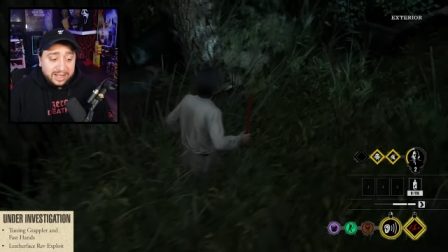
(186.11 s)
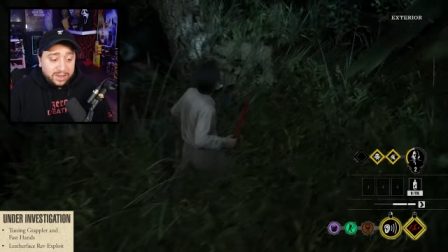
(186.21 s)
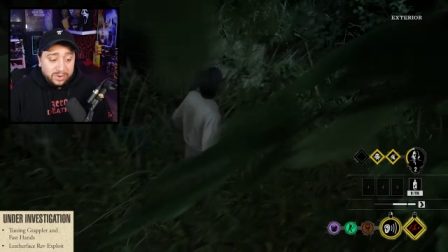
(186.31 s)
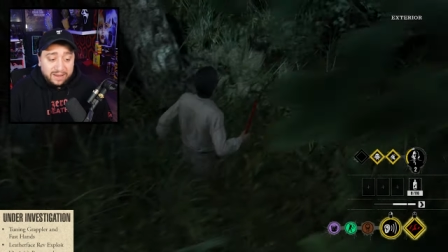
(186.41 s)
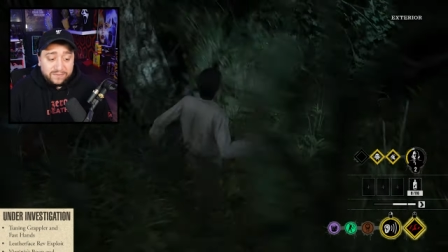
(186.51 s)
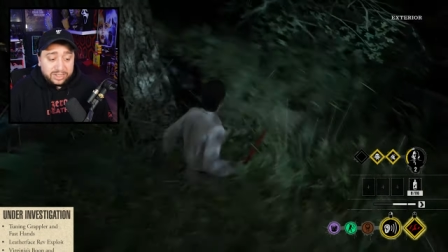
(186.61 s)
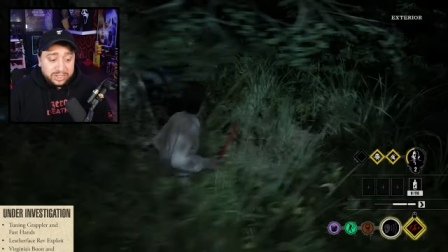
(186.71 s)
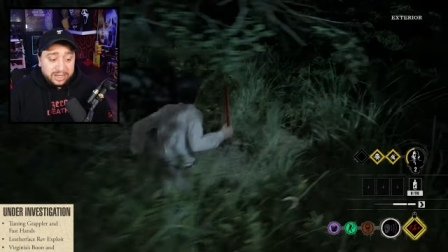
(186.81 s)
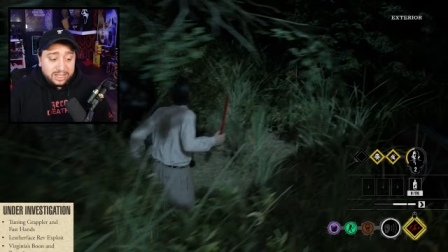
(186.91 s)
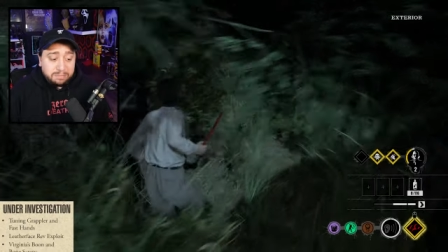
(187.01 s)
And then we have
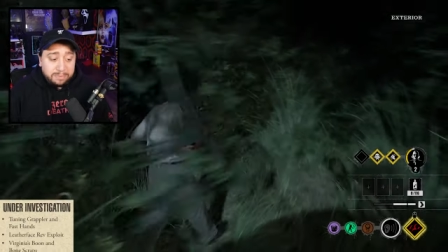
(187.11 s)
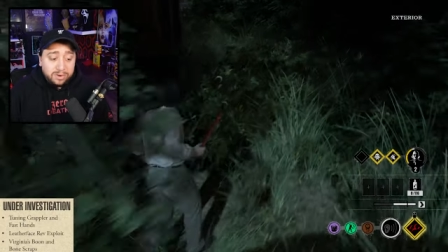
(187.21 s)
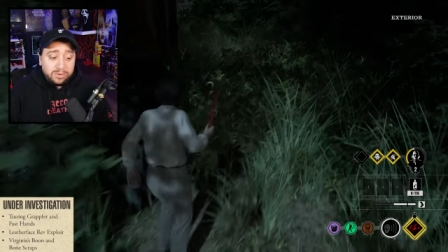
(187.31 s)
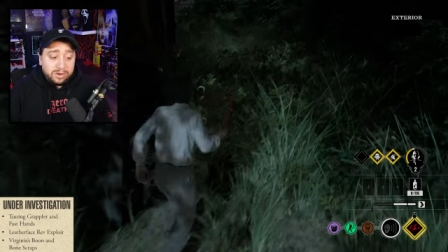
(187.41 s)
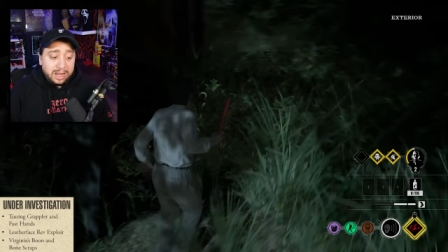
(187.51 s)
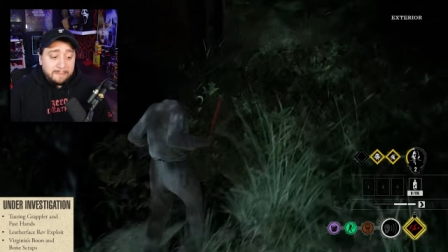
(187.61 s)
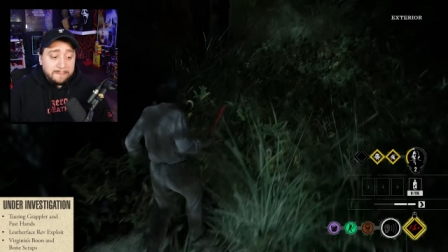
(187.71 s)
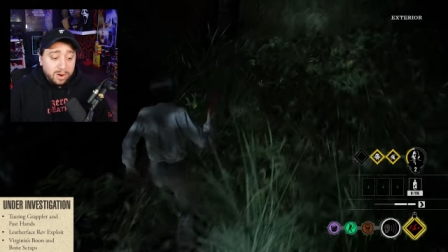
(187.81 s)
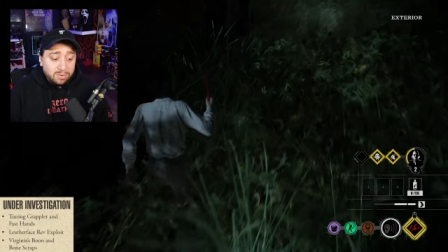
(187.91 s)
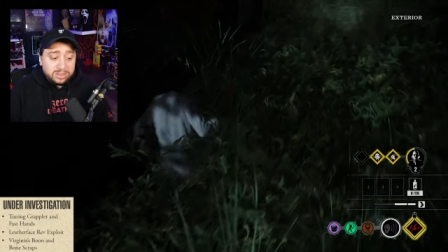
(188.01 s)
Virginia's boon
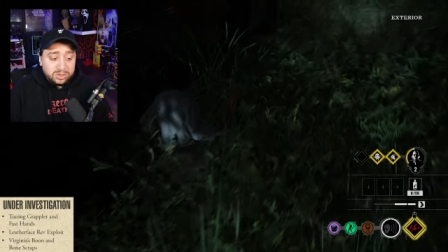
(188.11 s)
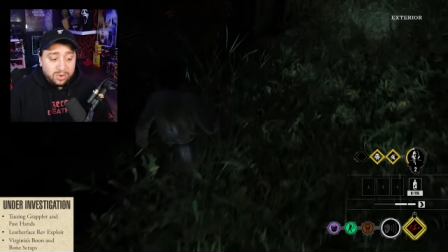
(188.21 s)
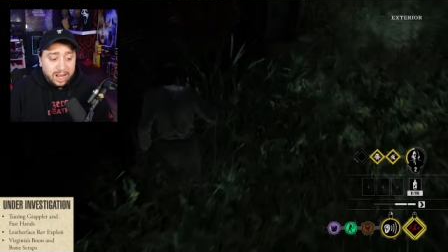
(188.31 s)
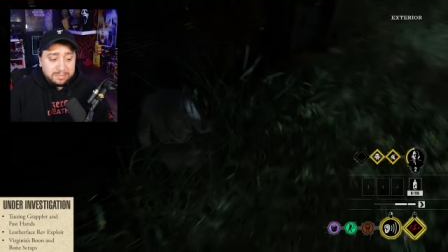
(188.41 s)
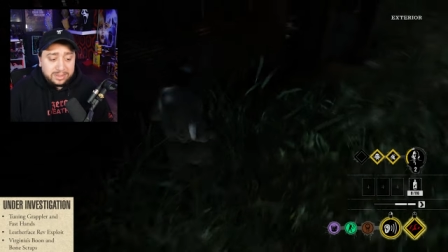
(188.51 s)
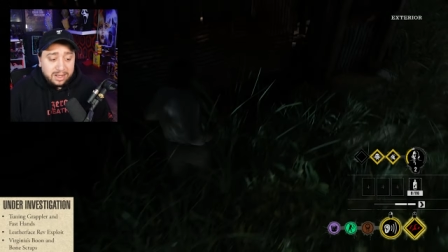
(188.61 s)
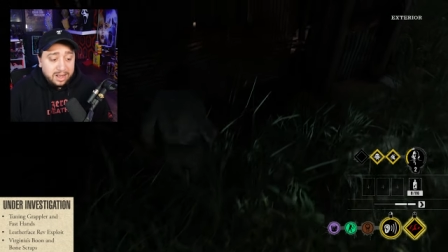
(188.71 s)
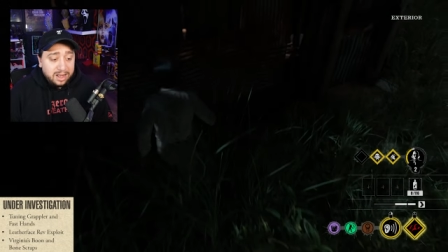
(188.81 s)
and bone scraps.